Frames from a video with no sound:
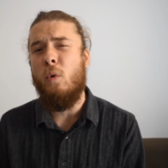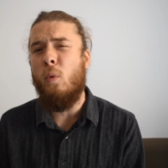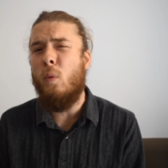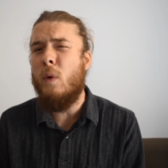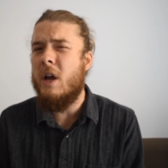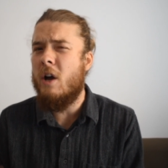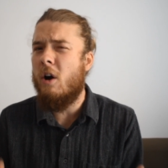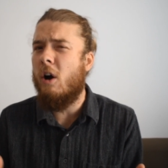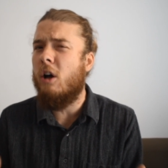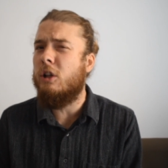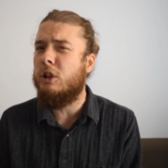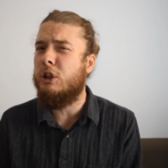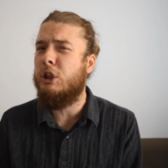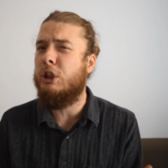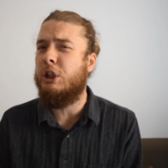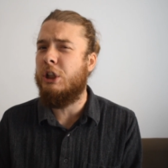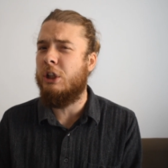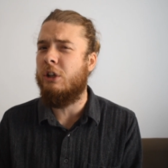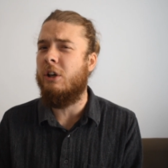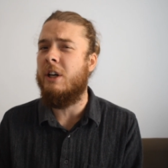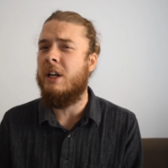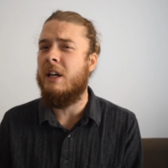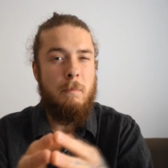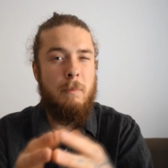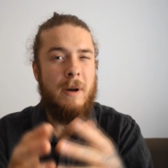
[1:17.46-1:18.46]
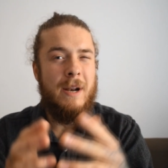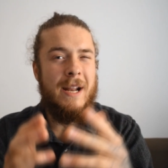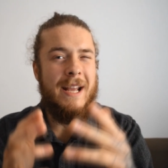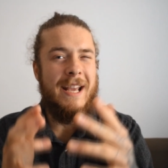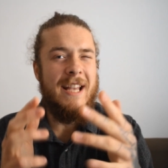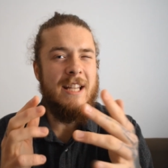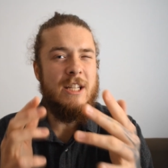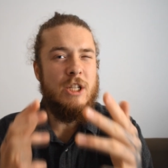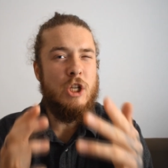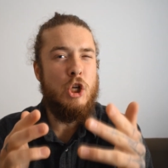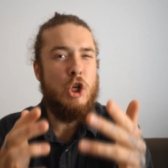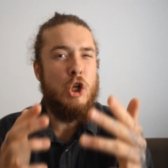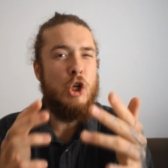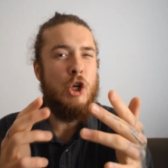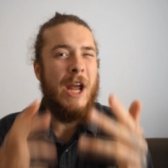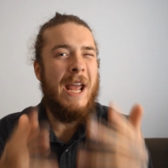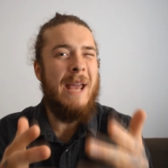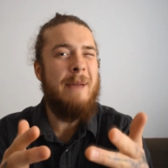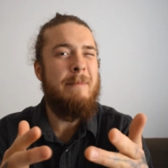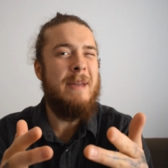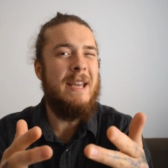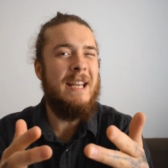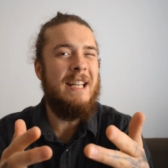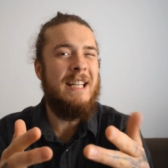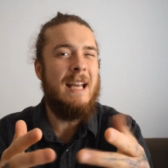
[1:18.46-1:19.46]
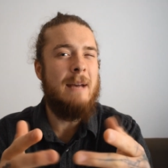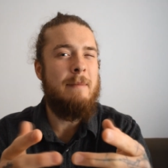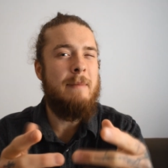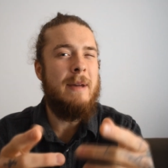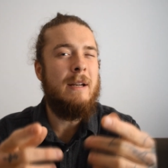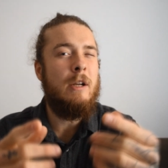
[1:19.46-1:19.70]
We all should. But is shaming them